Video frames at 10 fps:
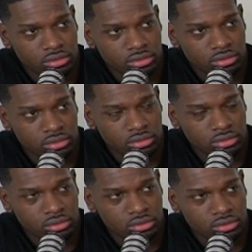
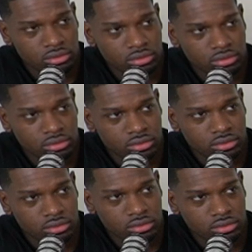
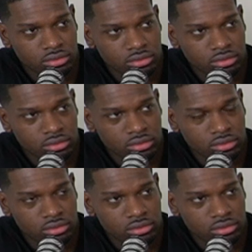
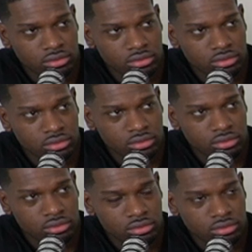
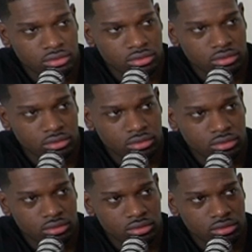
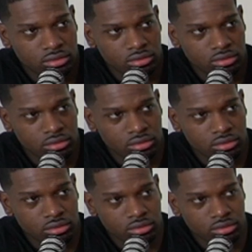
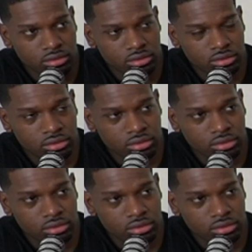The person shown says nothing.